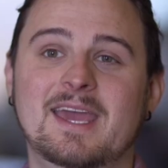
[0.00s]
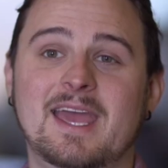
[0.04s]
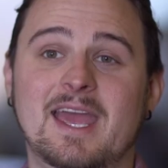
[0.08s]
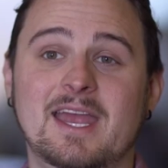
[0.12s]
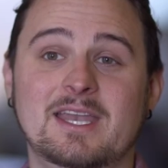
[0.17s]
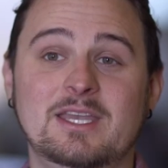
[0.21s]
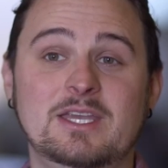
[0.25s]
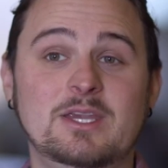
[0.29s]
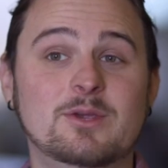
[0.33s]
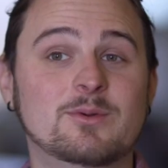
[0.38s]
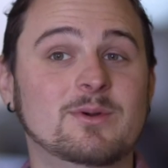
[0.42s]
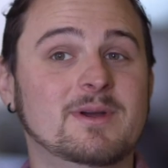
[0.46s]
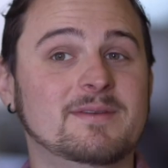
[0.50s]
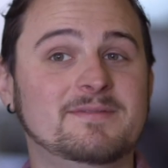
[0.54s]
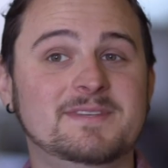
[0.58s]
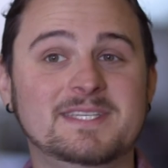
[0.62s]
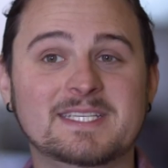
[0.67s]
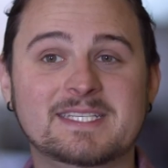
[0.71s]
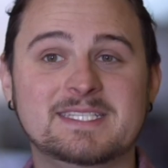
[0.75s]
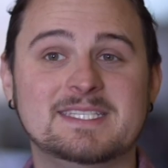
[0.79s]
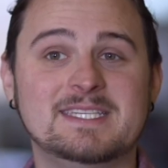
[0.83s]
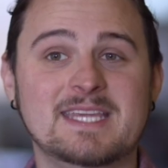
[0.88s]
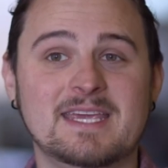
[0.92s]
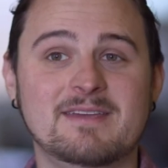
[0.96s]
And you have
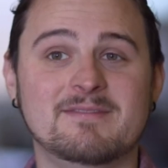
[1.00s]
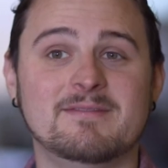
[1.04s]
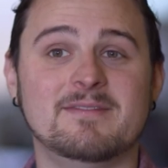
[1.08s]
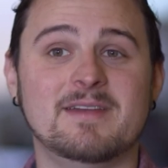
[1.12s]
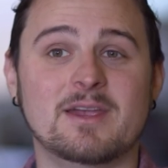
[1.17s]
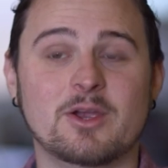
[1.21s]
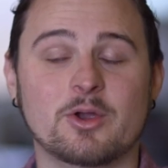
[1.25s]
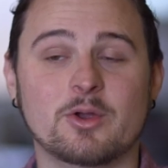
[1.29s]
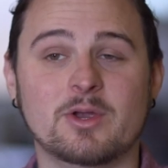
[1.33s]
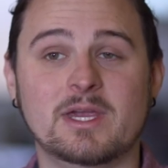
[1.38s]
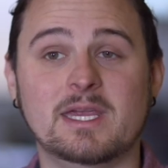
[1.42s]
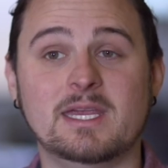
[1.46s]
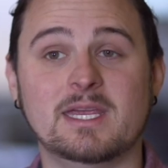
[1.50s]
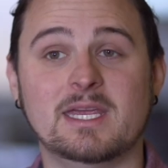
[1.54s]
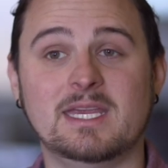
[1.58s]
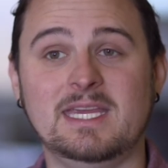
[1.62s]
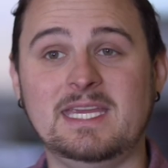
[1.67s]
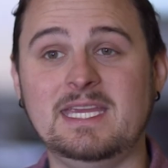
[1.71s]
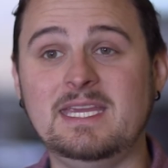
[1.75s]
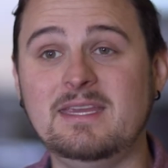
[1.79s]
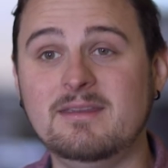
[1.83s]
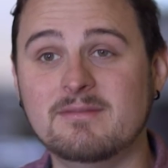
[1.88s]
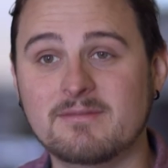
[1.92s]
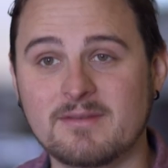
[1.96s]
to stay very
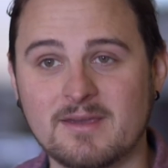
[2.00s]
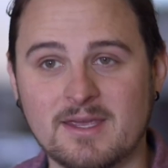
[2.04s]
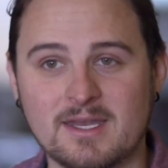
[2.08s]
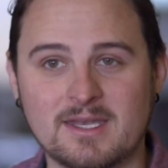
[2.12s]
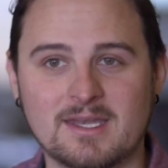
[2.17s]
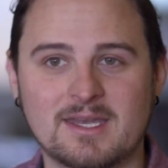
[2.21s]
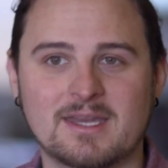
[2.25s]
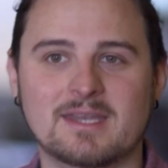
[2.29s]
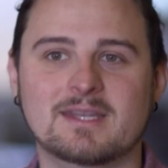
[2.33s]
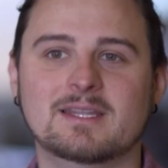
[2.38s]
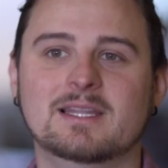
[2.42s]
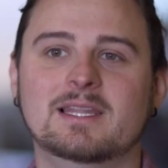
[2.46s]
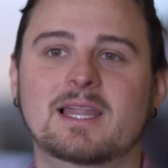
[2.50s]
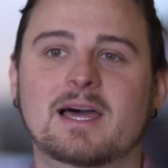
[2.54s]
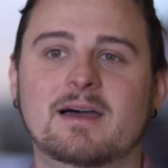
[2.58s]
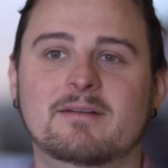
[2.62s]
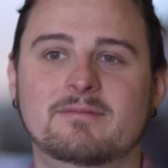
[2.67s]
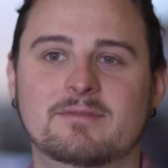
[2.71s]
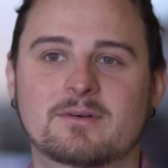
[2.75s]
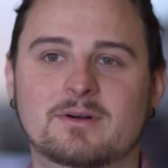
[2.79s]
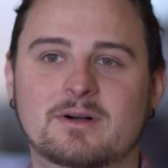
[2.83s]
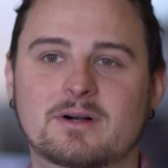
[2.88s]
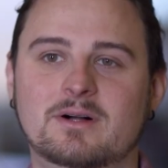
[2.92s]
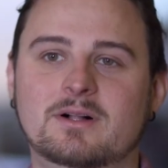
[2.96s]
even and
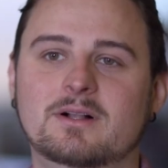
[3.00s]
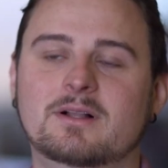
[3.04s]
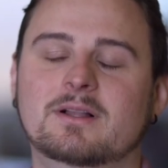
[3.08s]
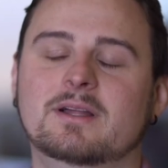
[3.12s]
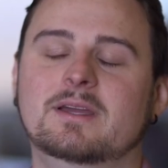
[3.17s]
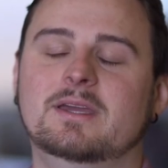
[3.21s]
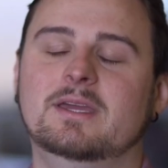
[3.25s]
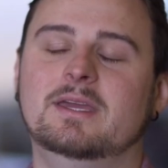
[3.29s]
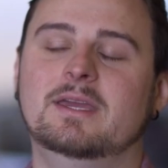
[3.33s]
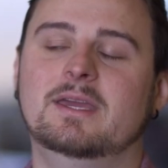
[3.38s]
level.